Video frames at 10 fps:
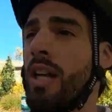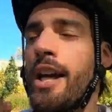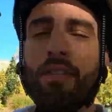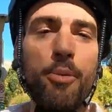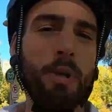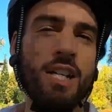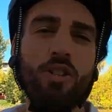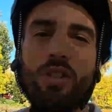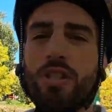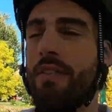I've got
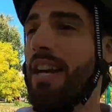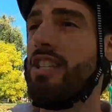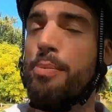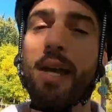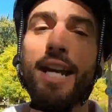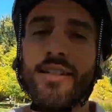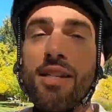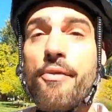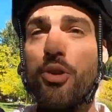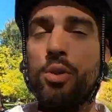pictures, I've got
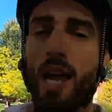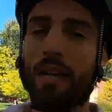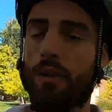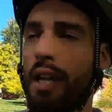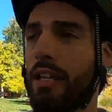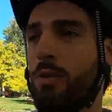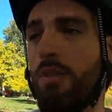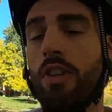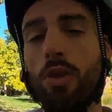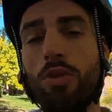specs, I've also aggregated
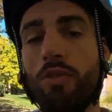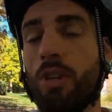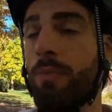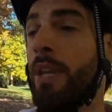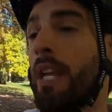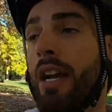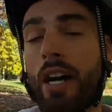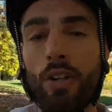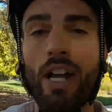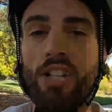reviews from
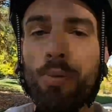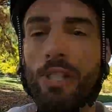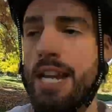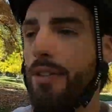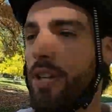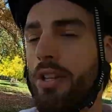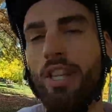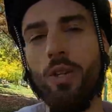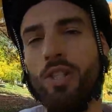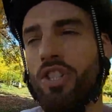other experts out there that
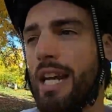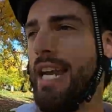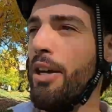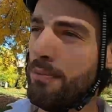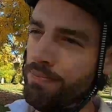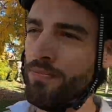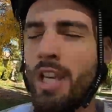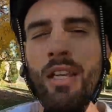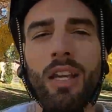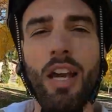you can check out.
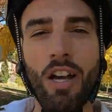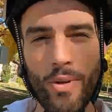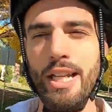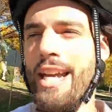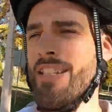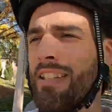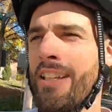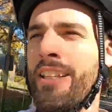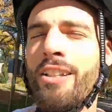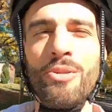All right, guys,
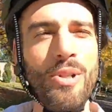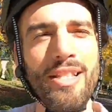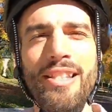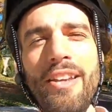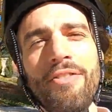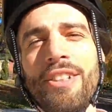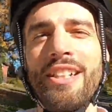ride safe.